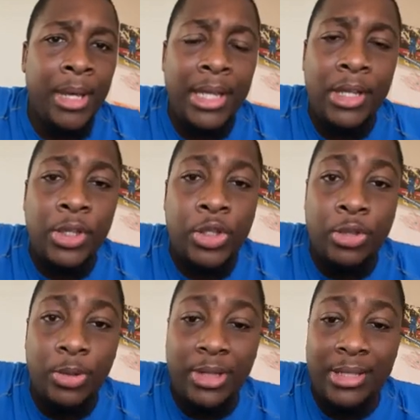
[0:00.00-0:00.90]
But the
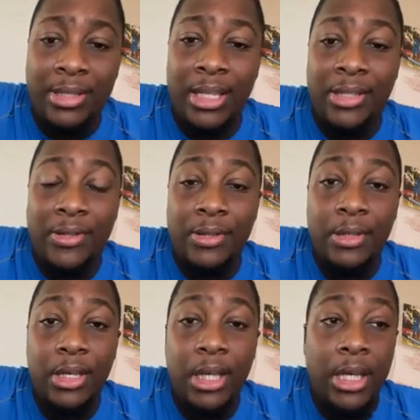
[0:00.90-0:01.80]
truth is this
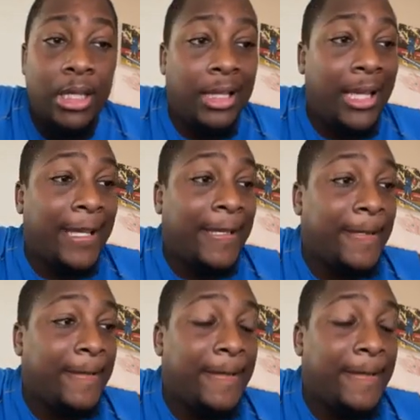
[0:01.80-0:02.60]
like,